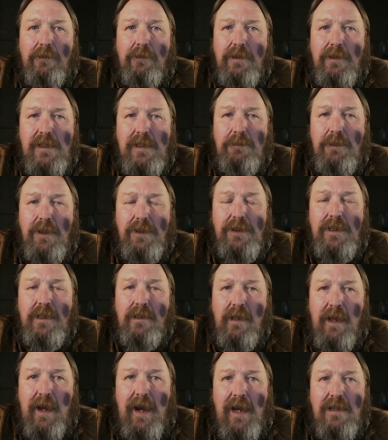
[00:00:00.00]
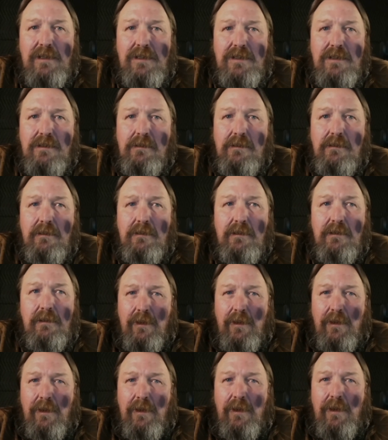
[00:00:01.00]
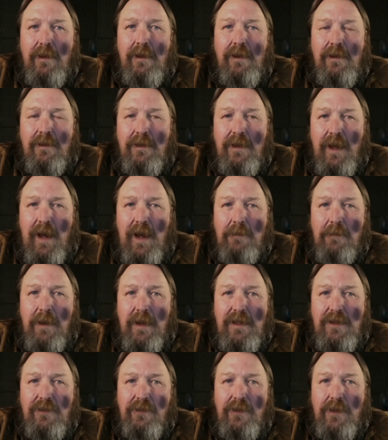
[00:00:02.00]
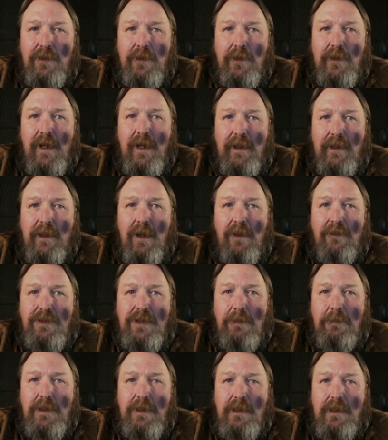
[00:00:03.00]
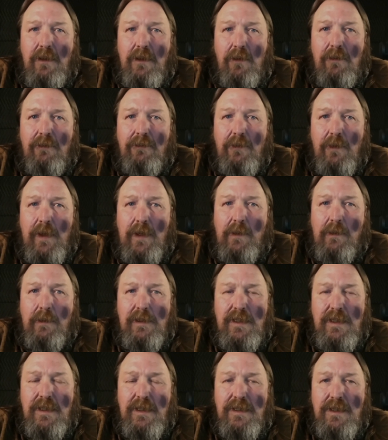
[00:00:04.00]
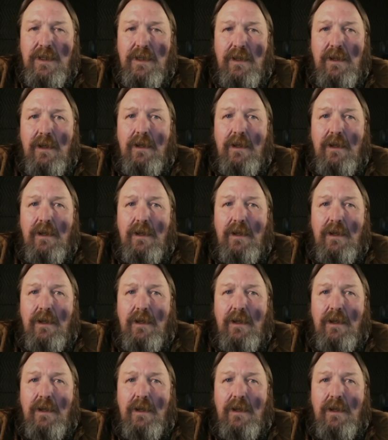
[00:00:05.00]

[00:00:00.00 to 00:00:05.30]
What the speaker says: that's built to last. The high-pass filter cutting off some of the lower frequencies